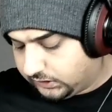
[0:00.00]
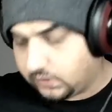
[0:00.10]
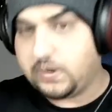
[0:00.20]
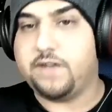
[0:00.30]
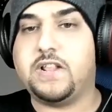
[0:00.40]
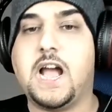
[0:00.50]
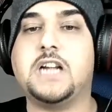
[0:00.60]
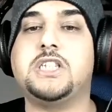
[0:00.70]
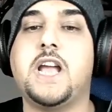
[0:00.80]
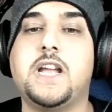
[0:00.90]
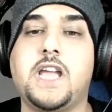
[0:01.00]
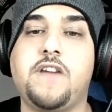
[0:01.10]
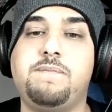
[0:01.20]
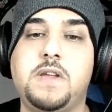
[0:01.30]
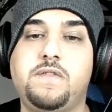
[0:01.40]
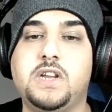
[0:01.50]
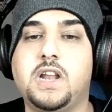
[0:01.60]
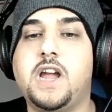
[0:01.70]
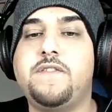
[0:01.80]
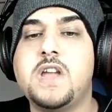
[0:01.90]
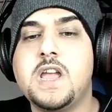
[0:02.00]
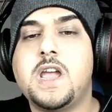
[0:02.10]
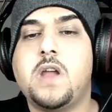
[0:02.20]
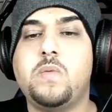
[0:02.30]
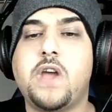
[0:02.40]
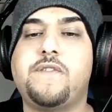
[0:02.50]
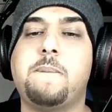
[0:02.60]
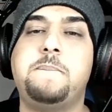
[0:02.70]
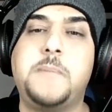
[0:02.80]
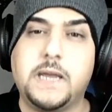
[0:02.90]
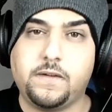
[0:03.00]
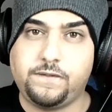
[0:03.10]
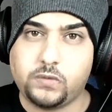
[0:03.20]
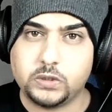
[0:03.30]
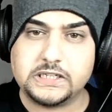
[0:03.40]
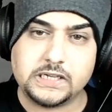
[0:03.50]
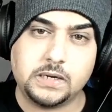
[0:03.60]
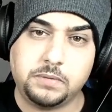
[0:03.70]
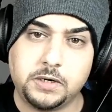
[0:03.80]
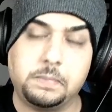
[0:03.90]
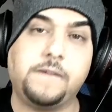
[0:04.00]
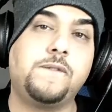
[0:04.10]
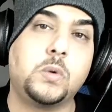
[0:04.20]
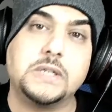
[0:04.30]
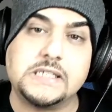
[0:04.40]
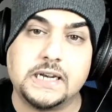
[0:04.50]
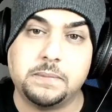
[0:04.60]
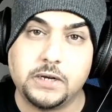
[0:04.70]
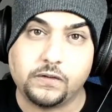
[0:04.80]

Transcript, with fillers: tell, we have the hashtag FPV Life, and we have a big 40 centimeter by 40 centimeter